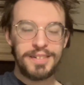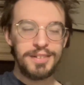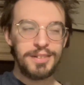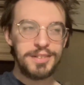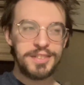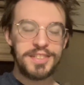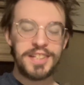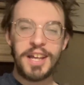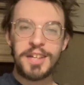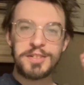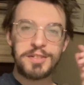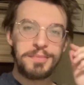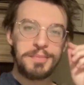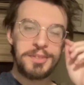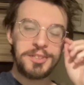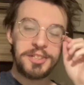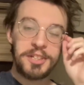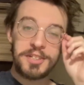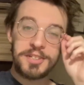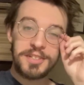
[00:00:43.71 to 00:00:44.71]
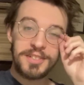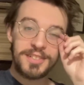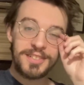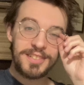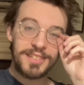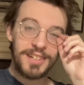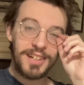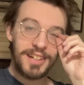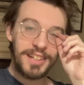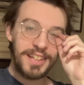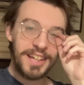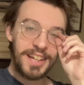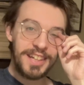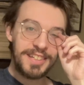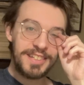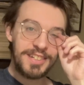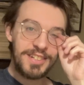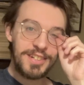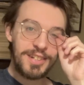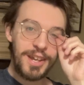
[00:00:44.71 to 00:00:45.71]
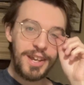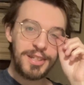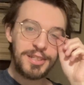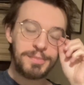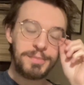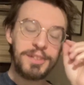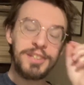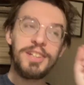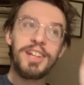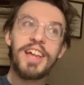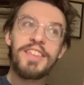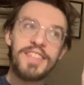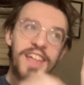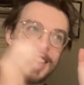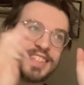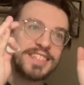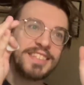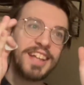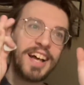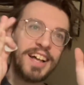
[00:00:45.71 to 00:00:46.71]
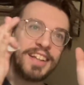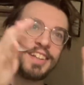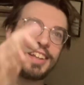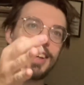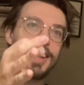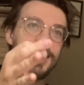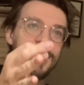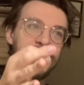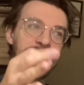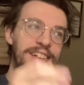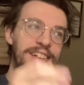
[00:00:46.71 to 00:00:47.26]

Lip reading: there's session musicians, all that jazz. But that's not like